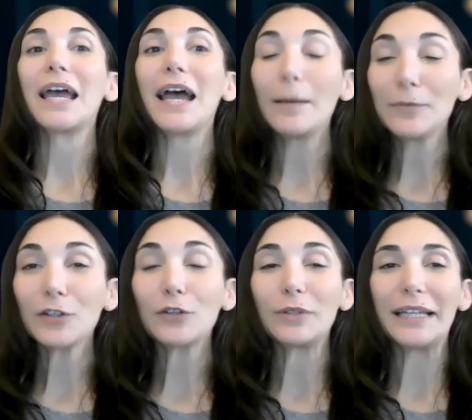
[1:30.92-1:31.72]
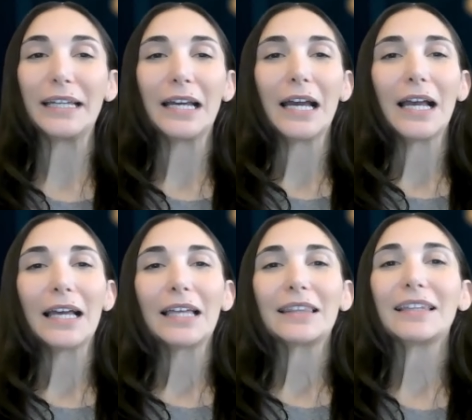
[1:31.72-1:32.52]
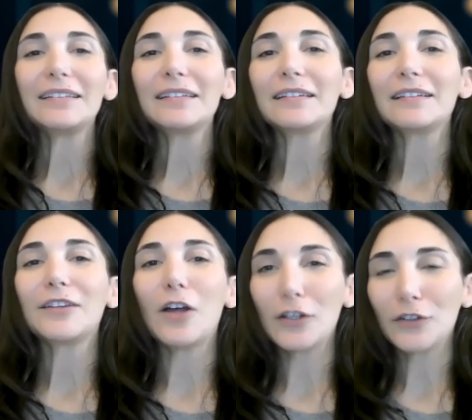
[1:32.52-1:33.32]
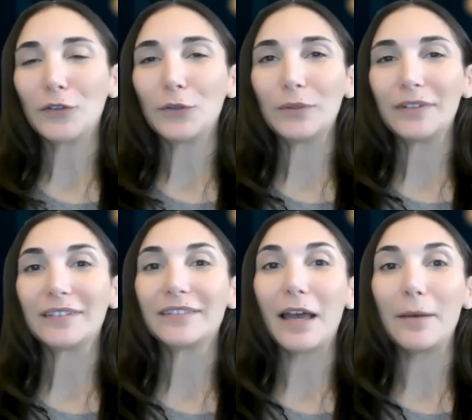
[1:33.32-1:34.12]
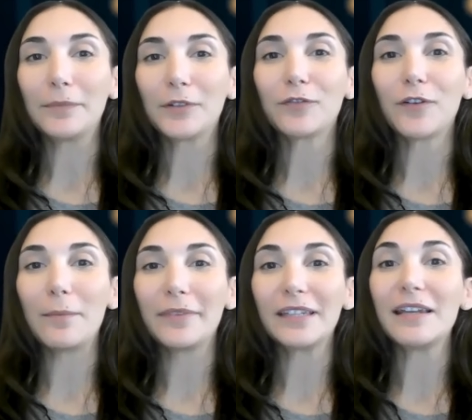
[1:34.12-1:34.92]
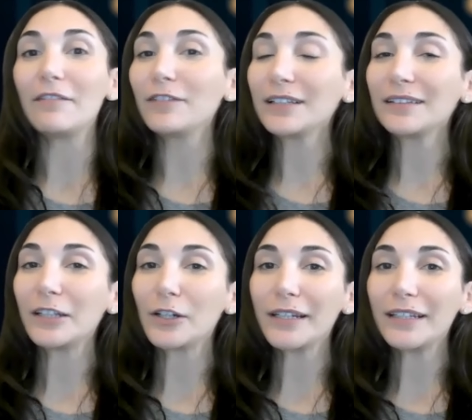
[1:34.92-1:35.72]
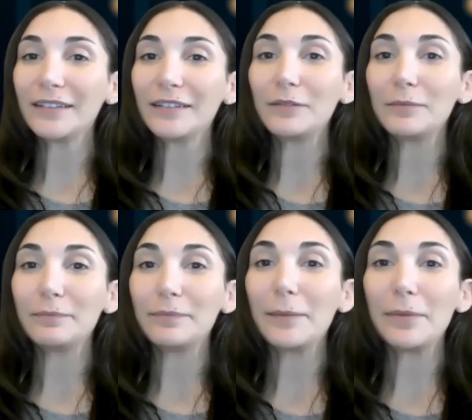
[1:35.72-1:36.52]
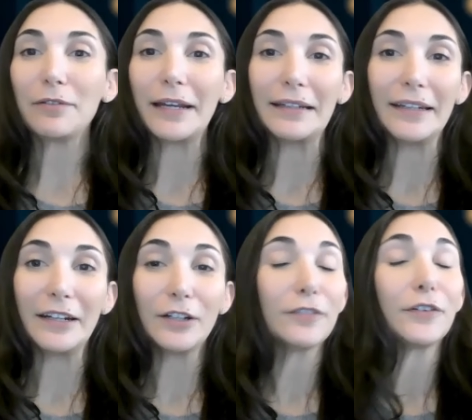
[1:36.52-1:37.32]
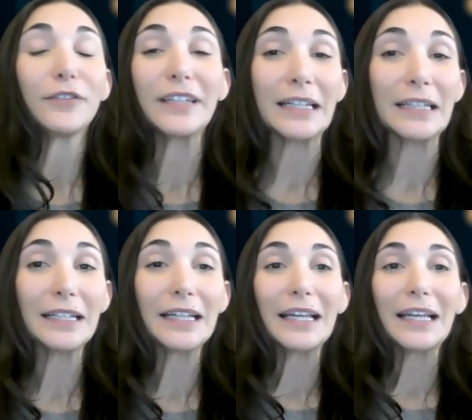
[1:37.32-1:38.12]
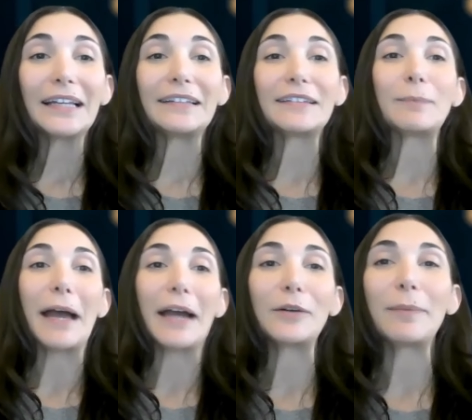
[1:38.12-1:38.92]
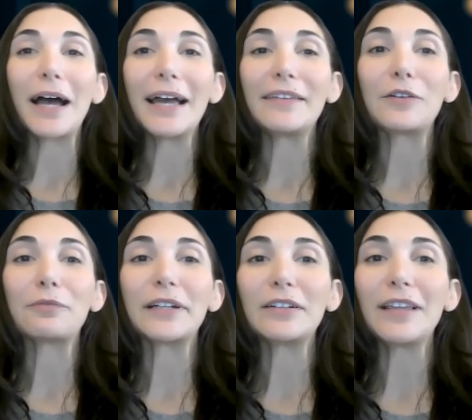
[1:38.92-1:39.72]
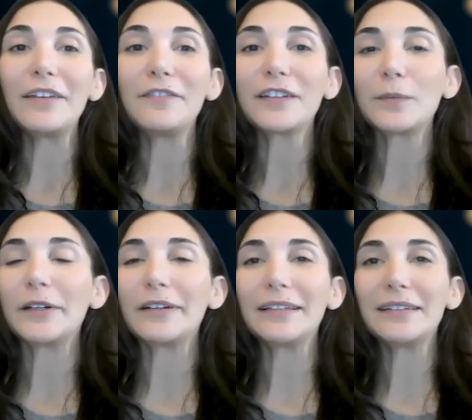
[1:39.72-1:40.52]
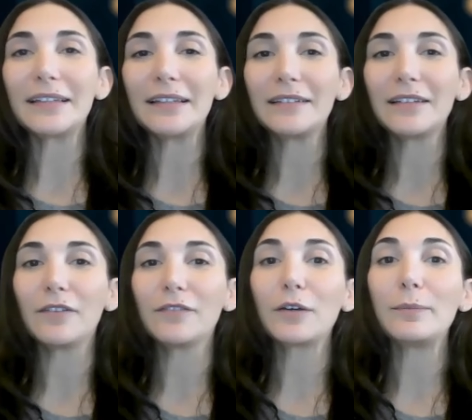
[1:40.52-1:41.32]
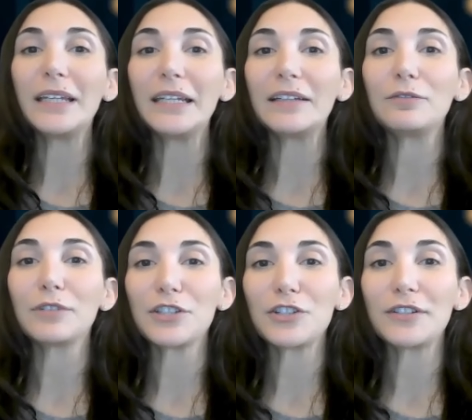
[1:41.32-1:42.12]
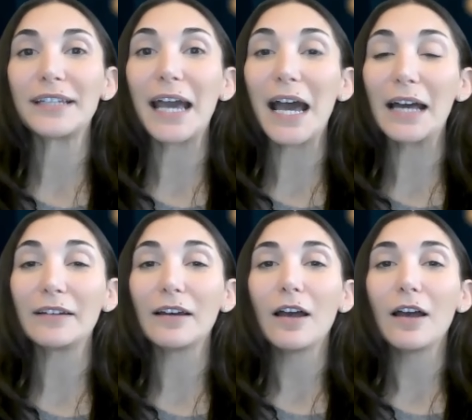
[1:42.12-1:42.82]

Absolutely. This lawsuit stems from the Netflix series Baby Reindeer, if you've seen it, inspired by the real life experiences of comedian Richard Gadd